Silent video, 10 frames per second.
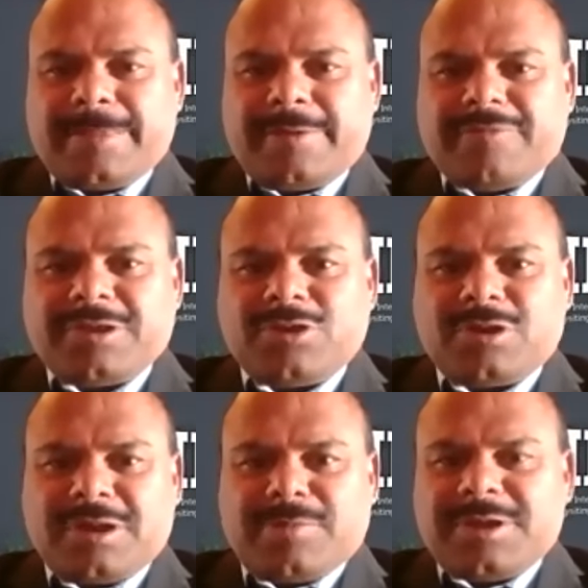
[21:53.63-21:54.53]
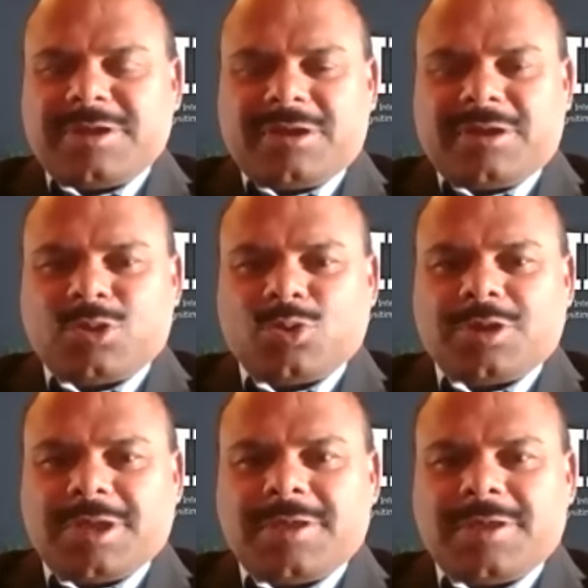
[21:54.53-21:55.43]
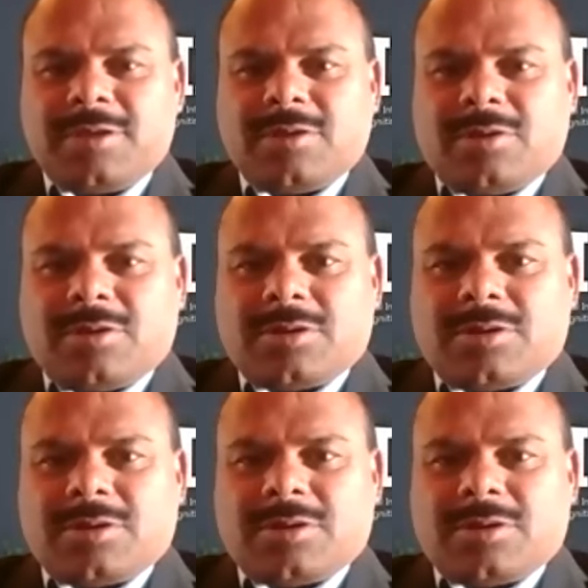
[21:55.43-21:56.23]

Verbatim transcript: whether you're in America, UK, or